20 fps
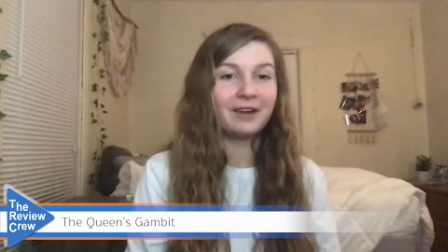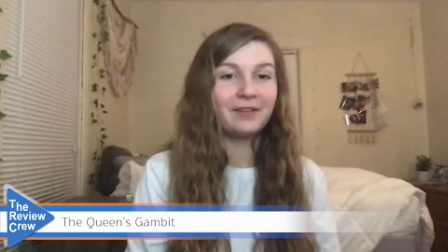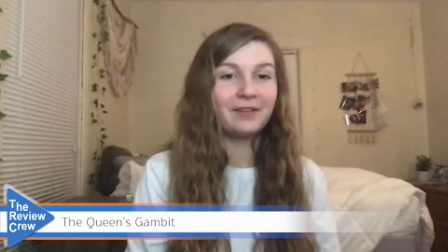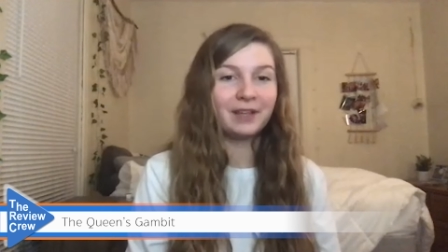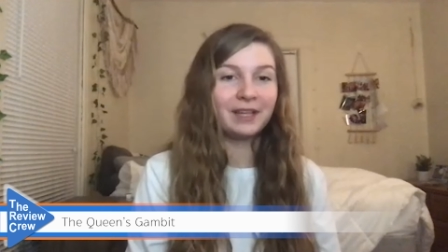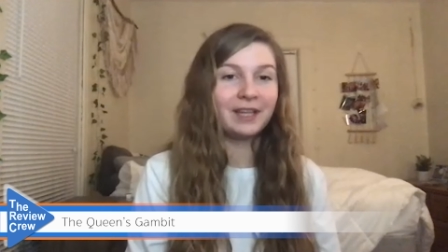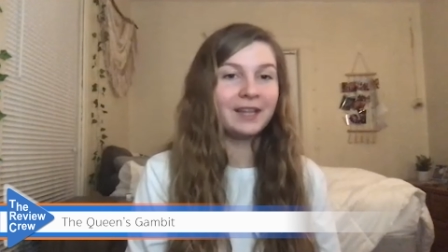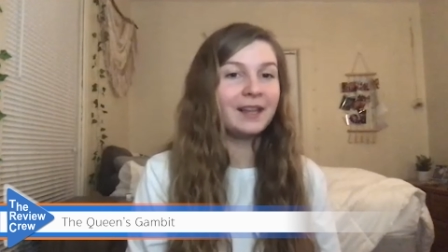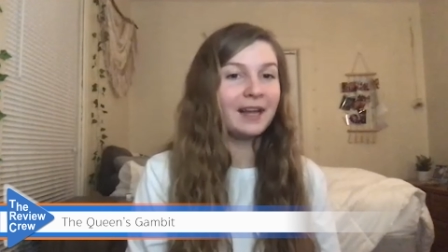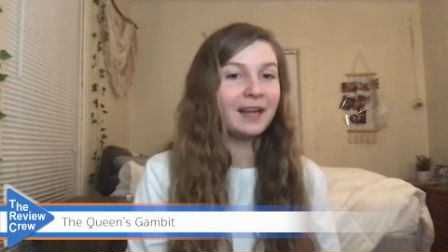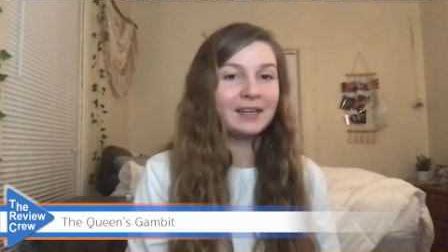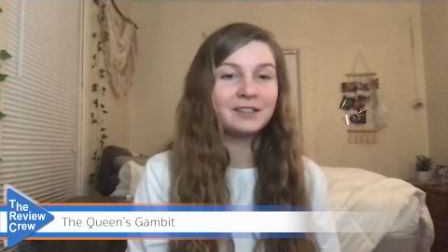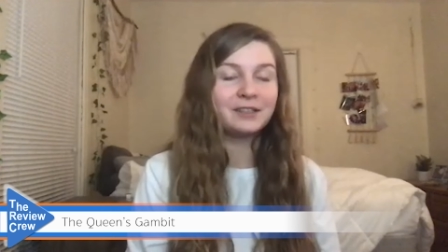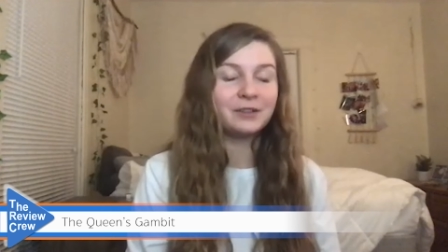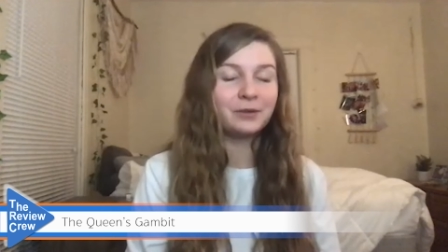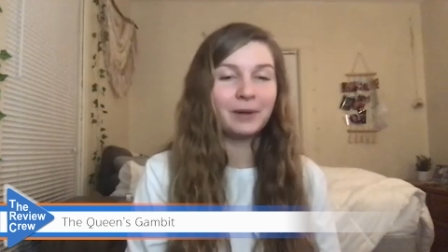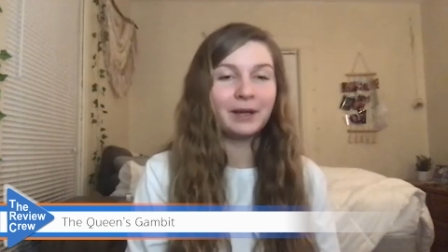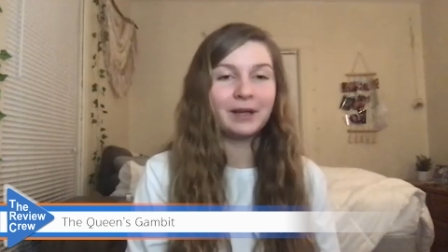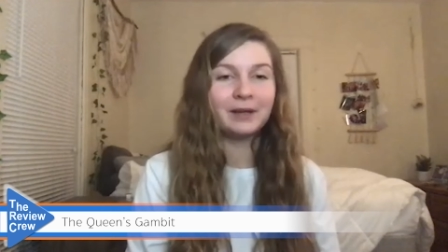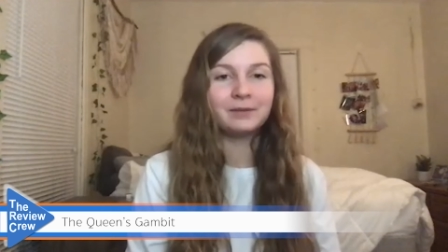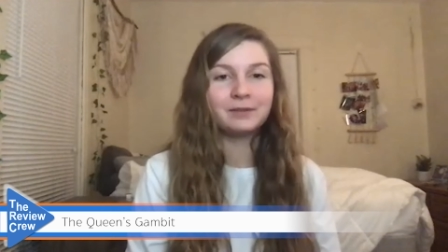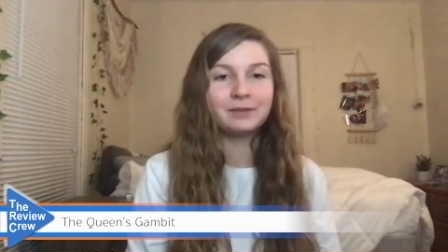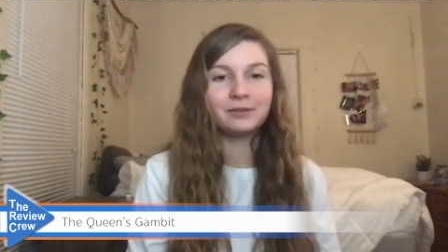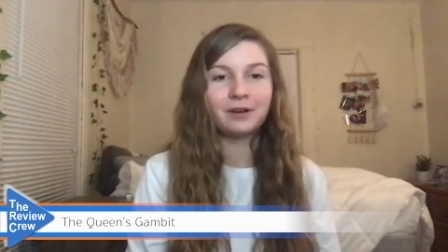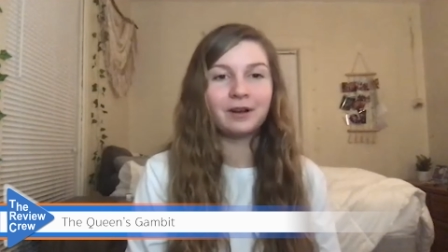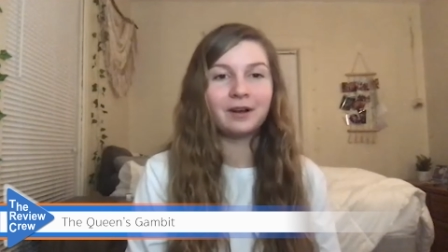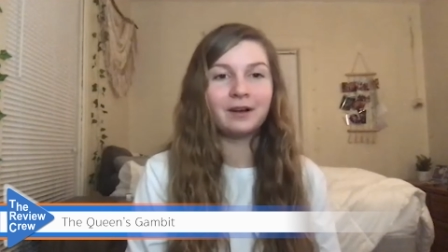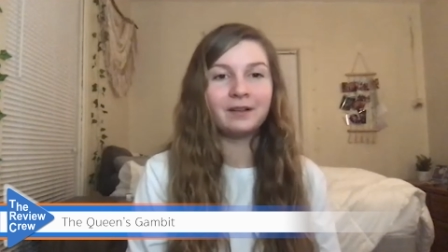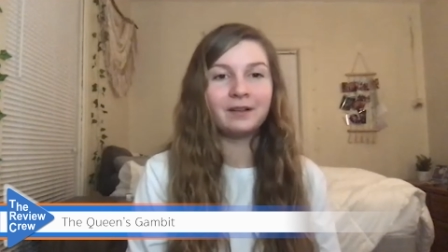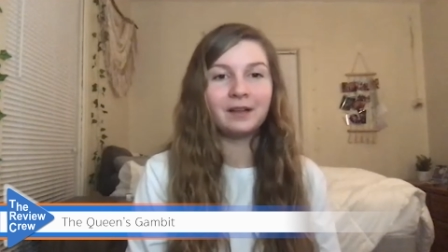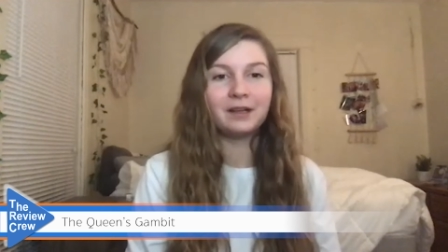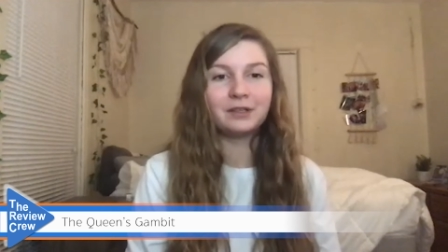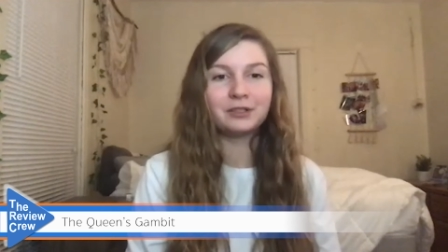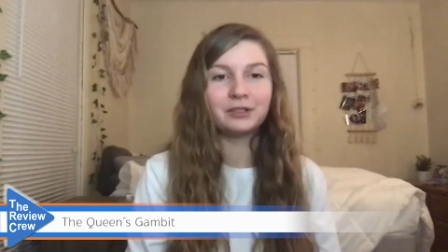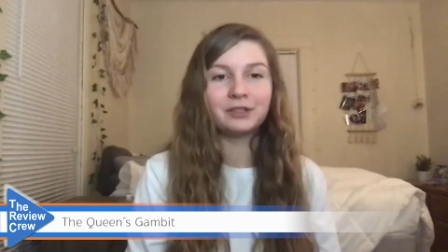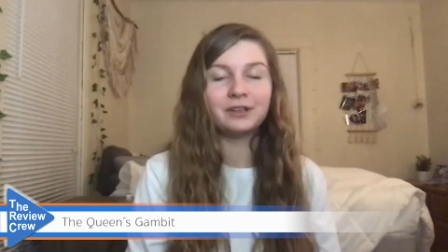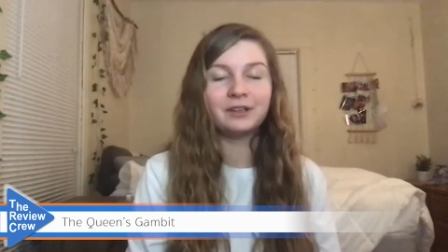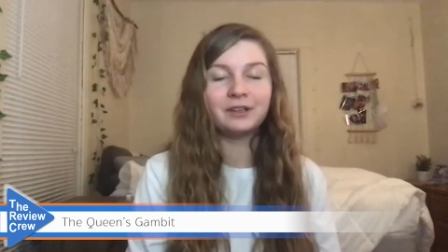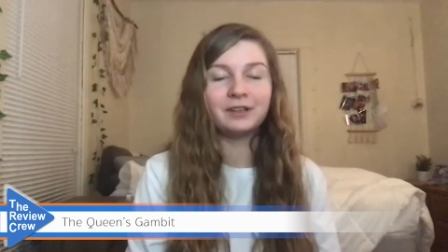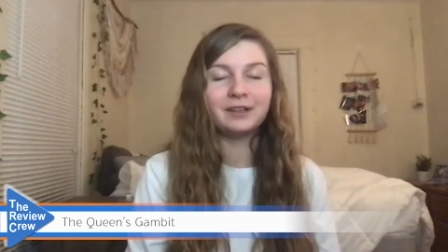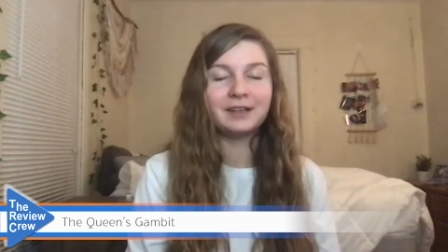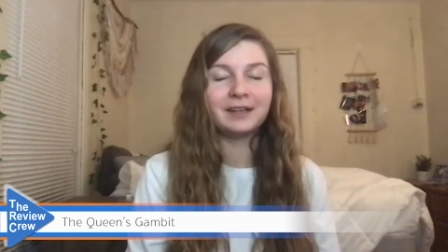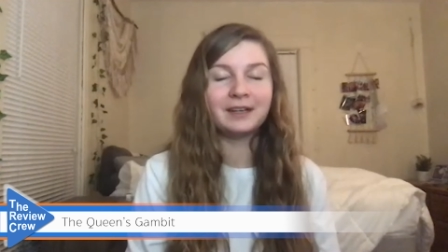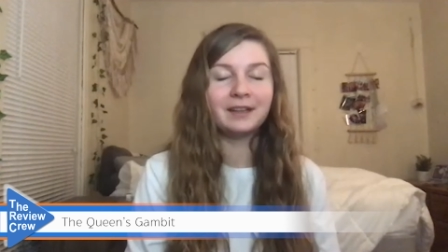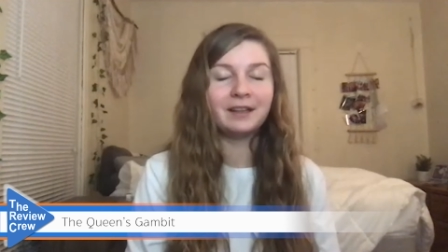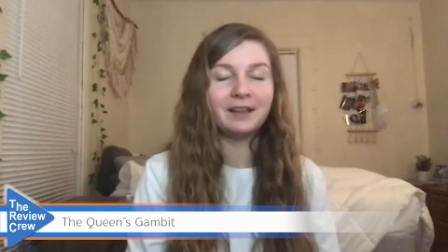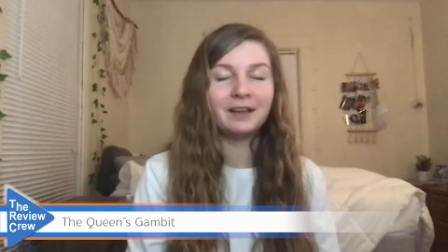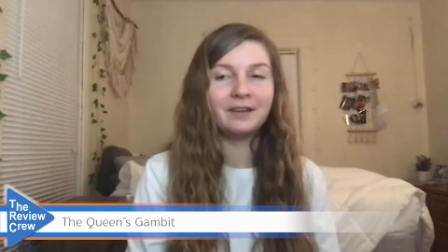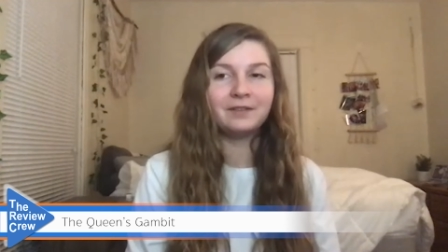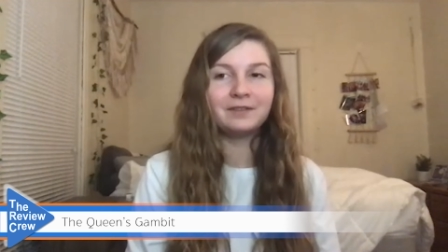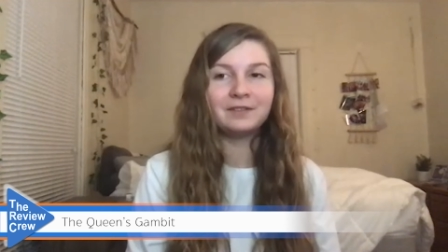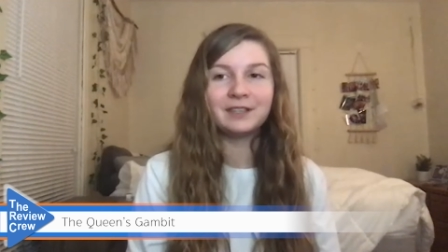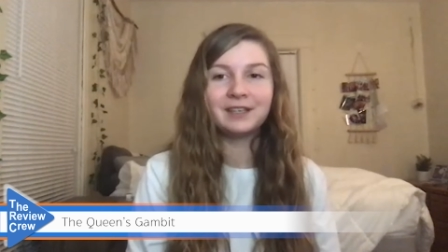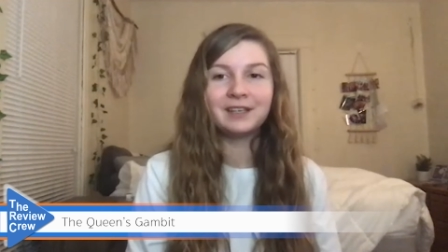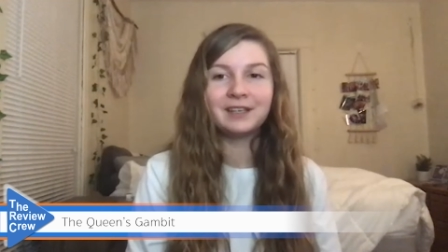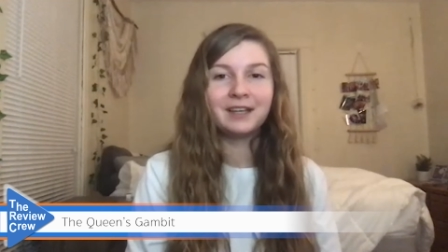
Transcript: really liked the way it was chronological, and I loved